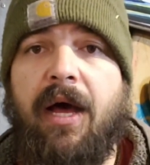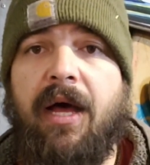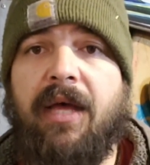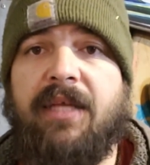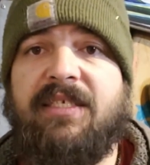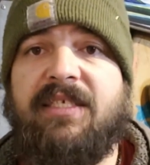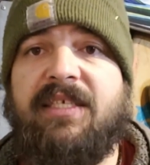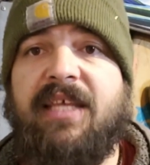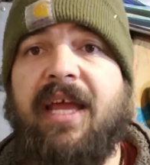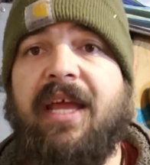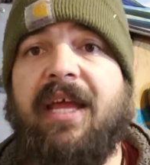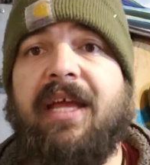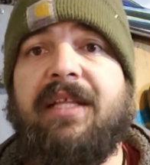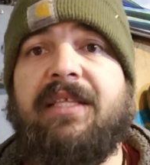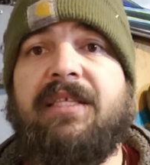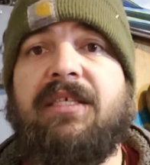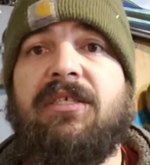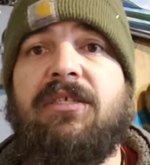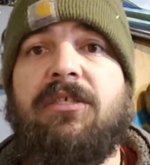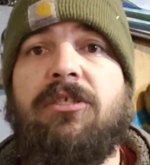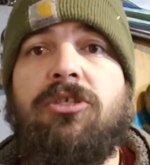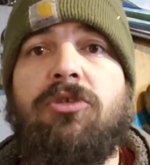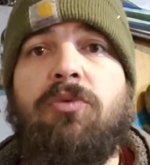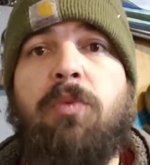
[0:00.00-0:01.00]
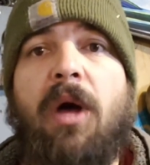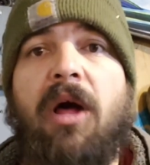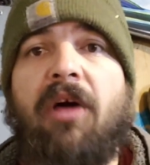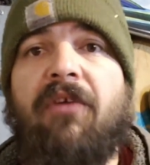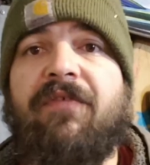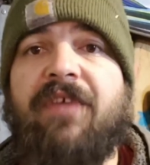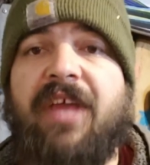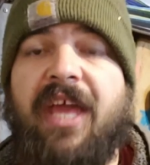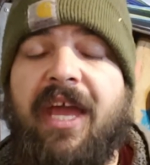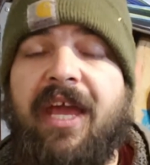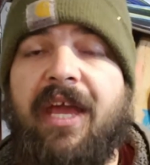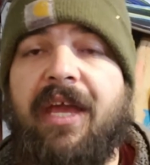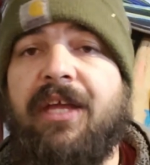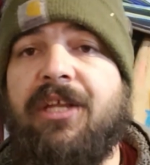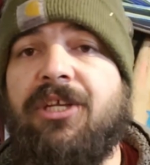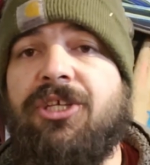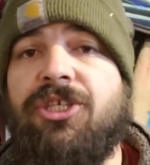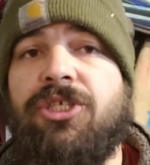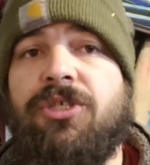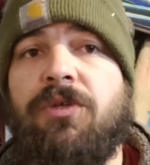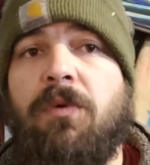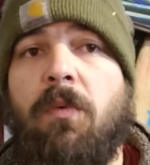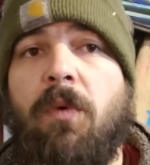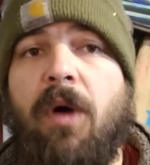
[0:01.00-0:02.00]
say it's 12
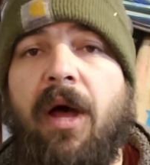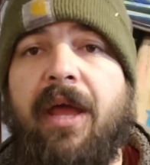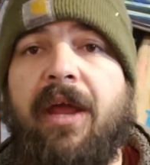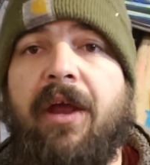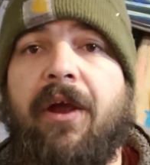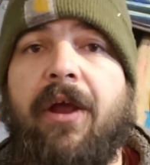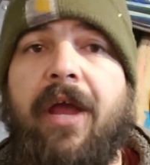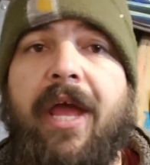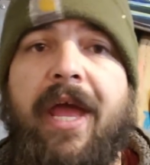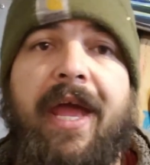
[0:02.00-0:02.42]
gauge wire